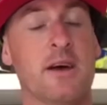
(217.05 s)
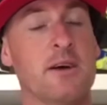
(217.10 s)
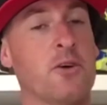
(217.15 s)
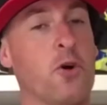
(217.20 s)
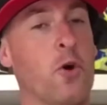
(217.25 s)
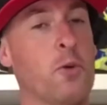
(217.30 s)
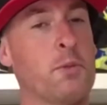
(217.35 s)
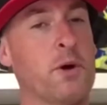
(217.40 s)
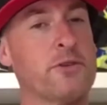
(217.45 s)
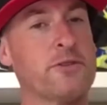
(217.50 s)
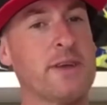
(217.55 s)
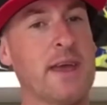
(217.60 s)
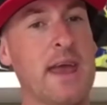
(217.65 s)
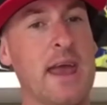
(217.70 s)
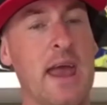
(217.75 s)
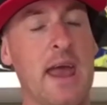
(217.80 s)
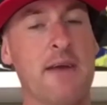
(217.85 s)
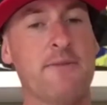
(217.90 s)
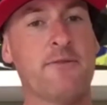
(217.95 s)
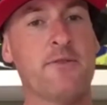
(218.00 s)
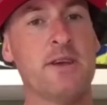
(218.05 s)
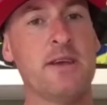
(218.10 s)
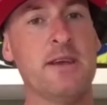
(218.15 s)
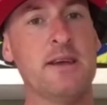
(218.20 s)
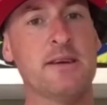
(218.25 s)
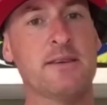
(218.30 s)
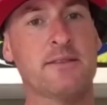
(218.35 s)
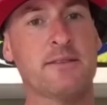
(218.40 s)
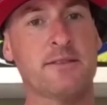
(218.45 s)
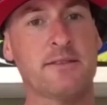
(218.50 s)
Almost every
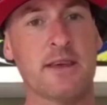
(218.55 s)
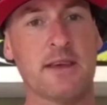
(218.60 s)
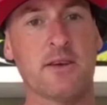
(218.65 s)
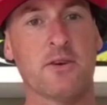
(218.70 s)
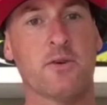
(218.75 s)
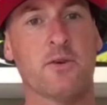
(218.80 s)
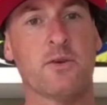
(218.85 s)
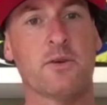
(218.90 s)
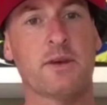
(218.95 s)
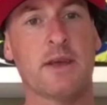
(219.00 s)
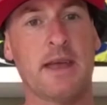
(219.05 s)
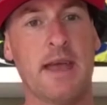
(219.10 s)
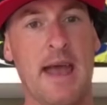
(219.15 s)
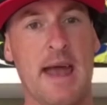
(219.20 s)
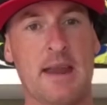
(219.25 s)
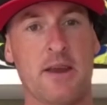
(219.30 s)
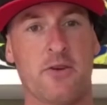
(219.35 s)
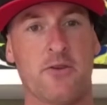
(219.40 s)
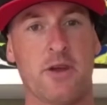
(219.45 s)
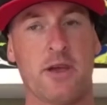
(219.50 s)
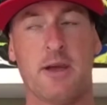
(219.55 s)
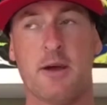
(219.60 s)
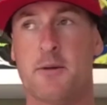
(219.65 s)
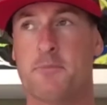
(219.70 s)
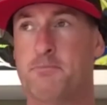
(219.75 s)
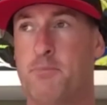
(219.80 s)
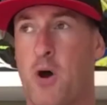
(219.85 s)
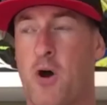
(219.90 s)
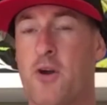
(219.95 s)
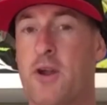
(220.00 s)
single category,
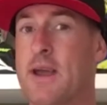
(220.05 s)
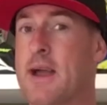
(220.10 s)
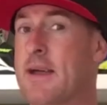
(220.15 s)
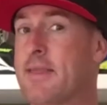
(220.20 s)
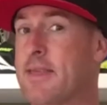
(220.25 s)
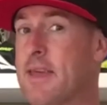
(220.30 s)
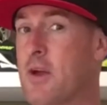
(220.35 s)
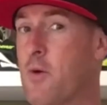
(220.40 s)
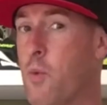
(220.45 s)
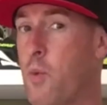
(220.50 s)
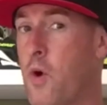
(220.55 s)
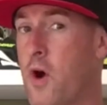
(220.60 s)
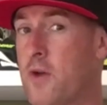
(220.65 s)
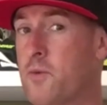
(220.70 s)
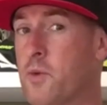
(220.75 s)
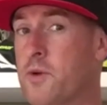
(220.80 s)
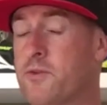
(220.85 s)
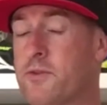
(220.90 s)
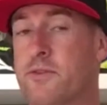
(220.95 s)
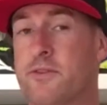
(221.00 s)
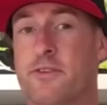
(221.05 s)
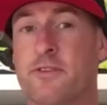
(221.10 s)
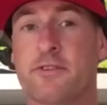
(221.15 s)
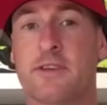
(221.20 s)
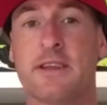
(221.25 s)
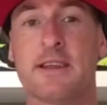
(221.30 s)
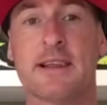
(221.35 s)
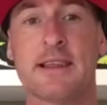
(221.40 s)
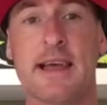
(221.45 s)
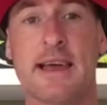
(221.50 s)
barring I think one, which is the
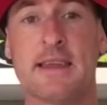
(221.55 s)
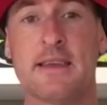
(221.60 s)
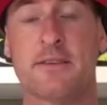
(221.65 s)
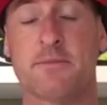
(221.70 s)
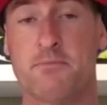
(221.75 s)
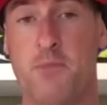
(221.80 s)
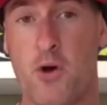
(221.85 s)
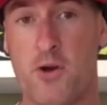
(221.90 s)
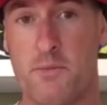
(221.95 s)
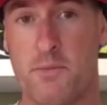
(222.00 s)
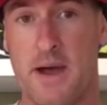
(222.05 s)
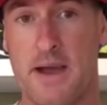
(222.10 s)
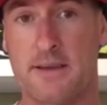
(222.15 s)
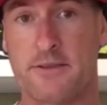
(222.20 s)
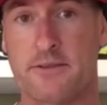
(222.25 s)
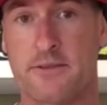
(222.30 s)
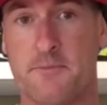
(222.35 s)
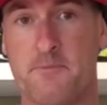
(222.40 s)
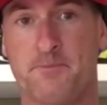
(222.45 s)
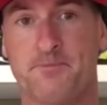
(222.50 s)
senior ladies motorbikes